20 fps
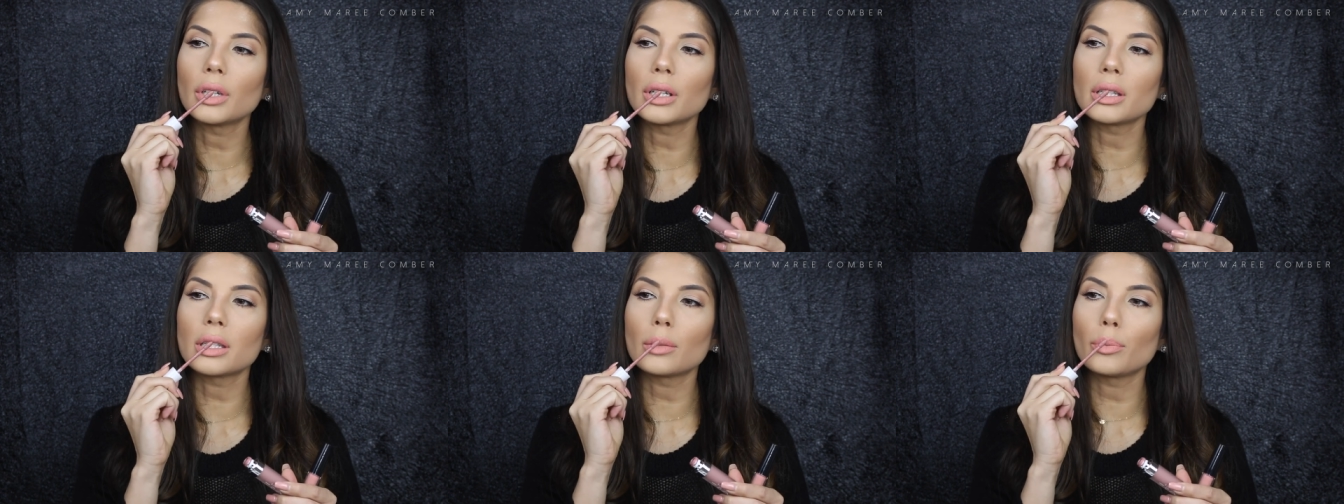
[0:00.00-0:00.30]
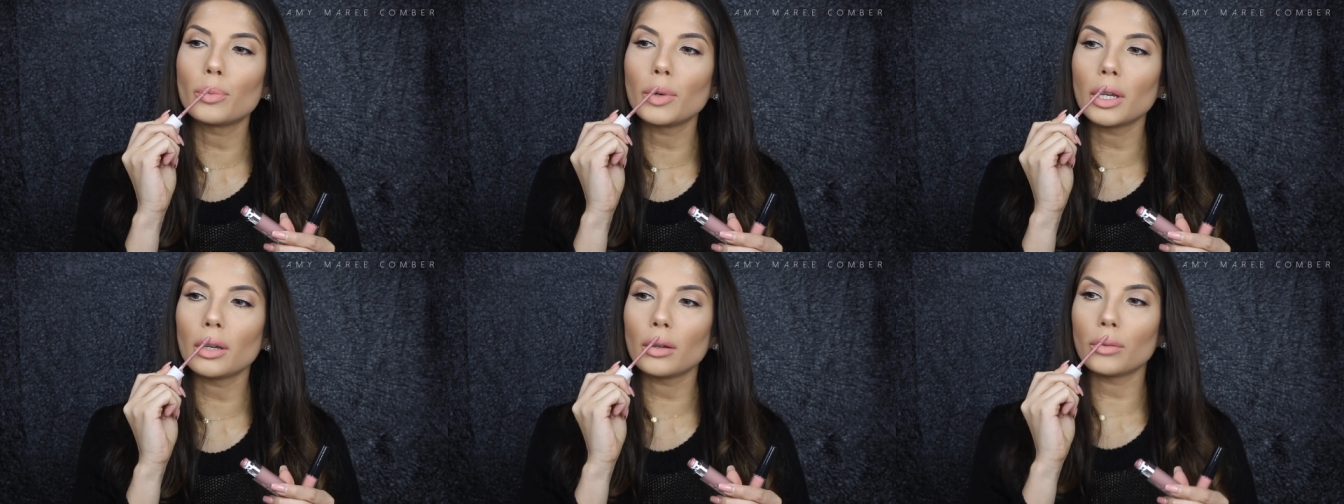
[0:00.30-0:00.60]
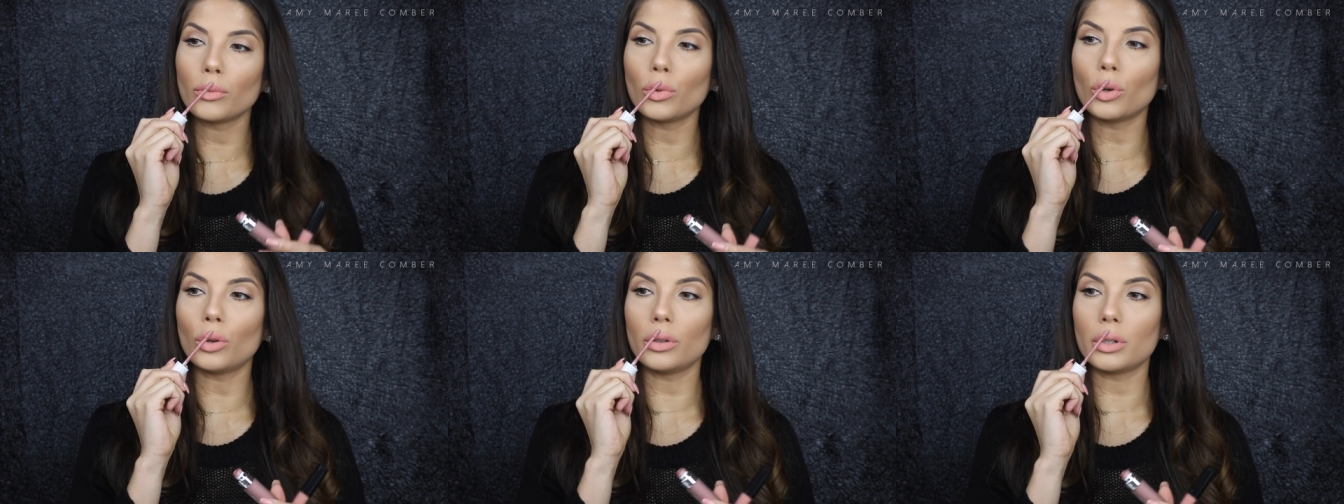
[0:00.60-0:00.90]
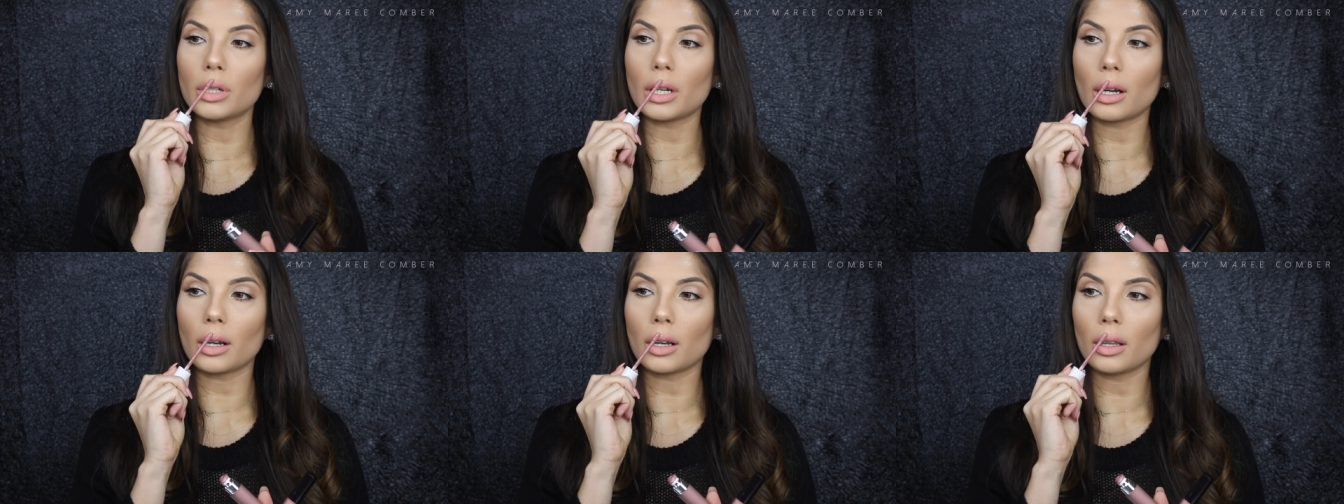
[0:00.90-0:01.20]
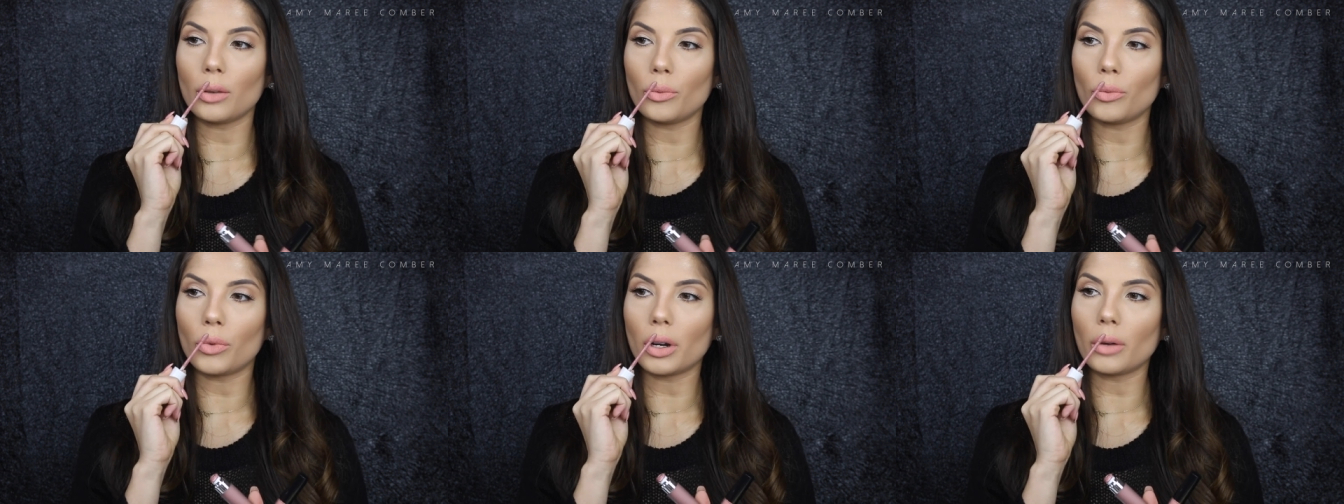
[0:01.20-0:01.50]
It's a bit more dark
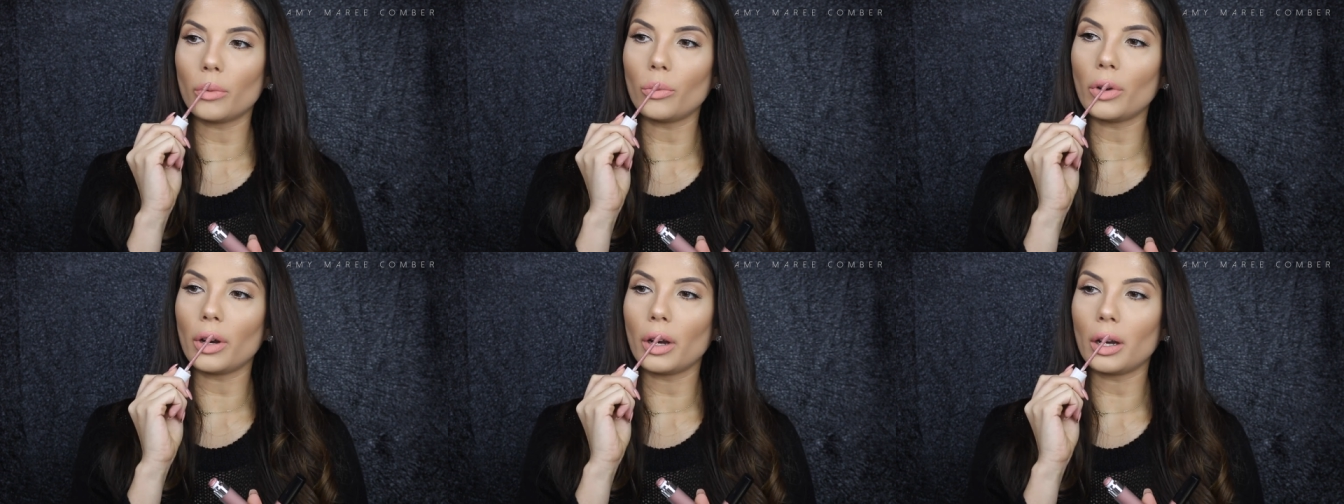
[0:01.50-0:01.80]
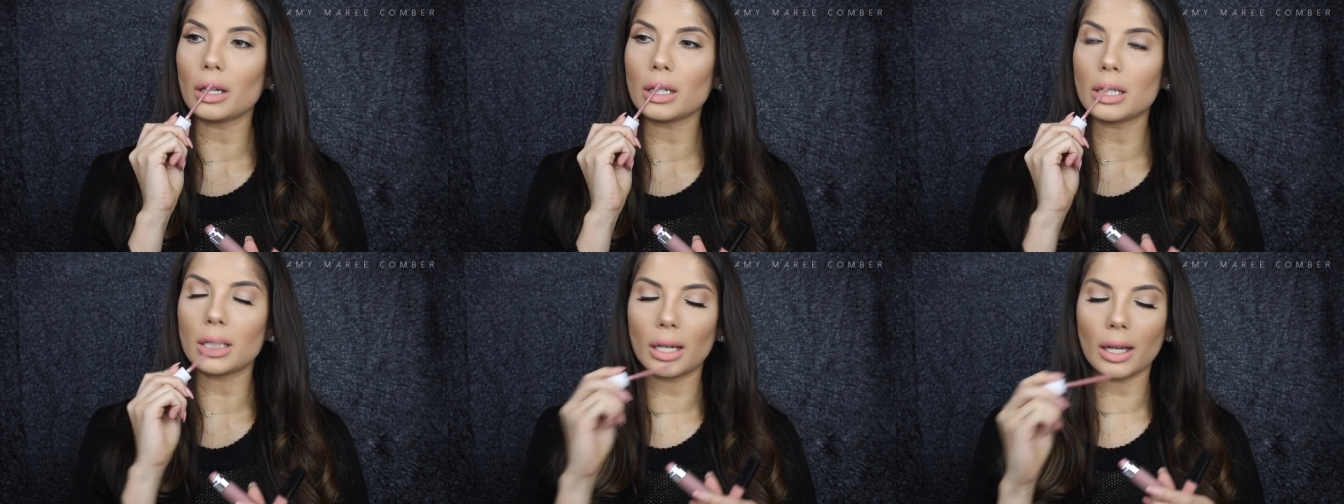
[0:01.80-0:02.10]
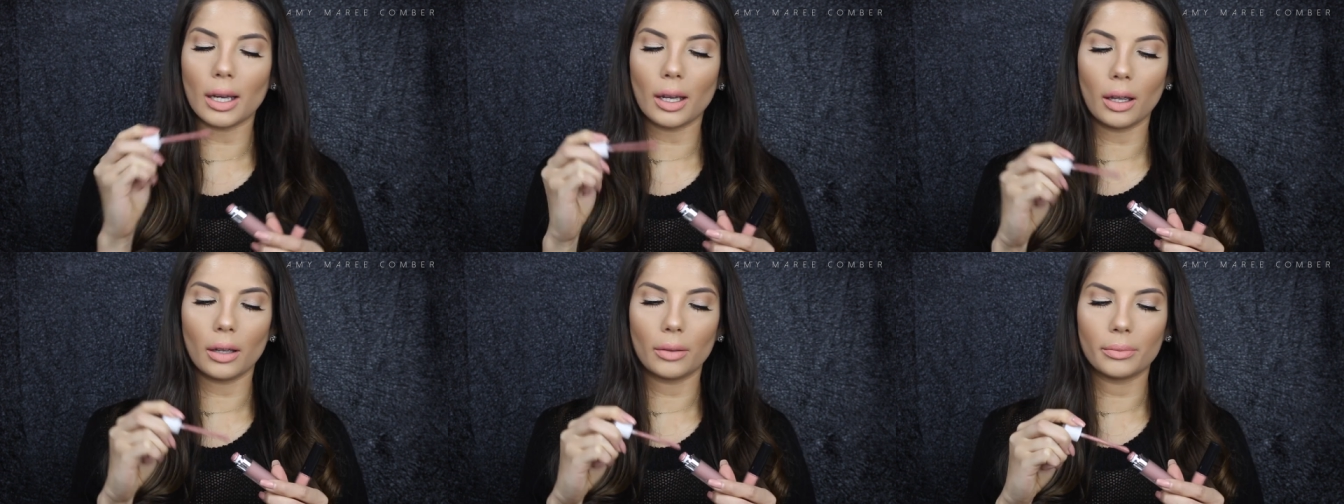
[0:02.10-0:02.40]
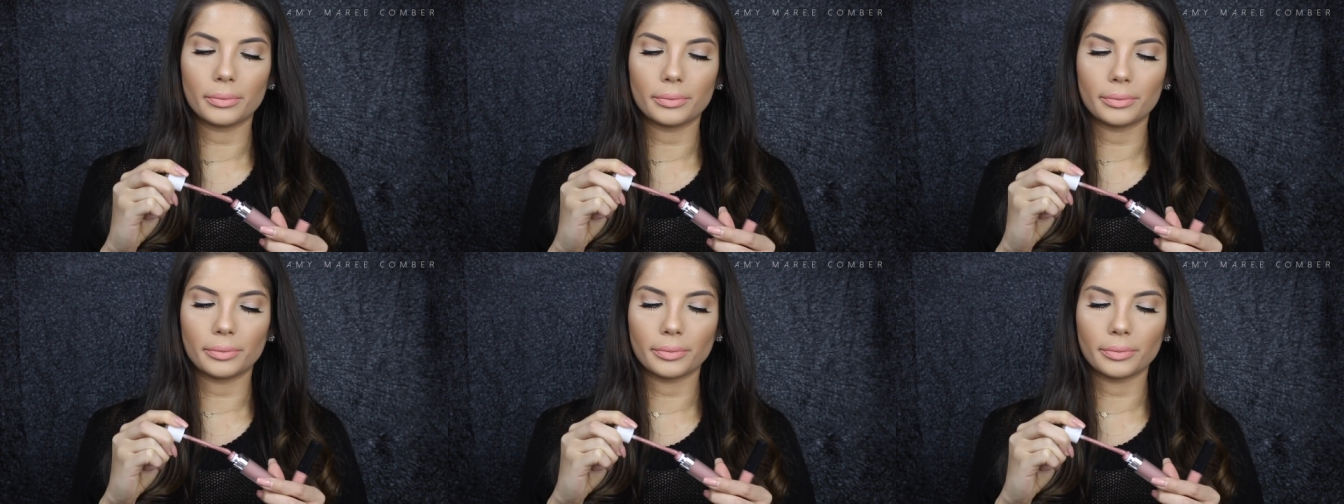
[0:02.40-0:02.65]
than what I'm wearing today.